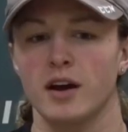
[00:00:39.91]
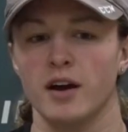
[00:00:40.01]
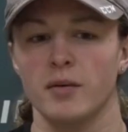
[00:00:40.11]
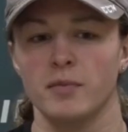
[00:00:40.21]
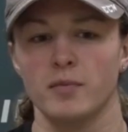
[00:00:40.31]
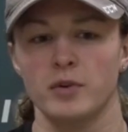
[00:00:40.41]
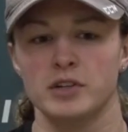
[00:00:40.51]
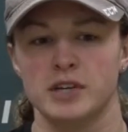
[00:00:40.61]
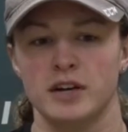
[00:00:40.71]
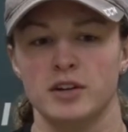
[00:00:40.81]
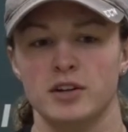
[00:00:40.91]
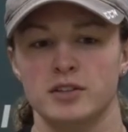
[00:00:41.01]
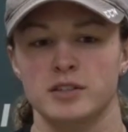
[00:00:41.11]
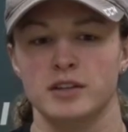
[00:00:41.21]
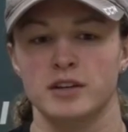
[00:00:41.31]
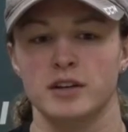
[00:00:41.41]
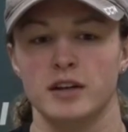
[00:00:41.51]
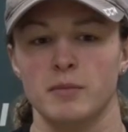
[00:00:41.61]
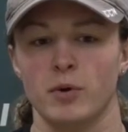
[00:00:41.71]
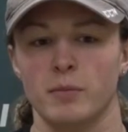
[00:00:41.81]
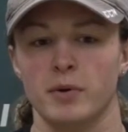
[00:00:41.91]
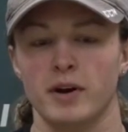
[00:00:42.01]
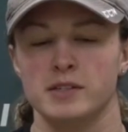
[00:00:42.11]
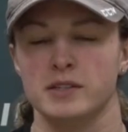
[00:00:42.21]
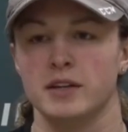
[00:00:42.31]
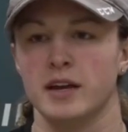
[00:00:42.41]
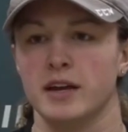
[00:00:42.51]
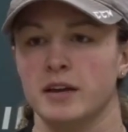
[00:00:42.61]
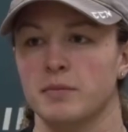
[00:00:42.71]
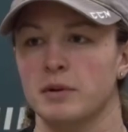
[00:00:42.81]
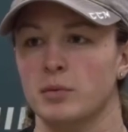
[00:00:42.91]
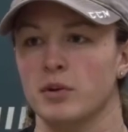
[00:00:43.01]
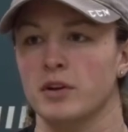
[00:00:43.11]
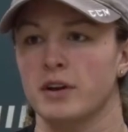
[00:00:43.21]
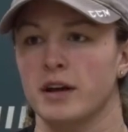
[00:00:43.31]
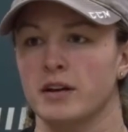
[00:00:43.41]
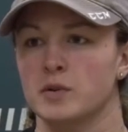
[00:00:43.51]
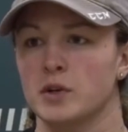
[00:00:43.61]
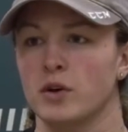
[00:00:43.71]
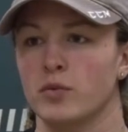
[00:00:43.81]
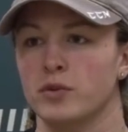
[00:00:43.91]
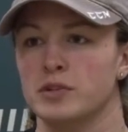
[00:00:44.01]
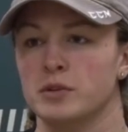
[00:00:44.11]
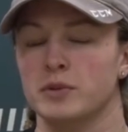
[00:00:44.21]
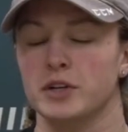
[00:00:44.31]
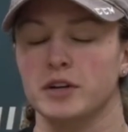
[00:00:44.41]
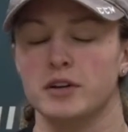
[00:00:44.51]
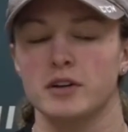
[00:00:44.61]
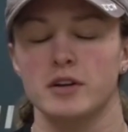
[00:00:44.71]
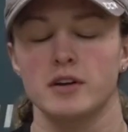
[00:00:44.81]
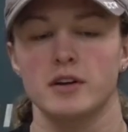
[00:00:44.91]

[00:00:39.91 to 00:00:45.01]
Um, we just got to look to get more pucks to the net, get people to the net, because we know Rooney's going to be good.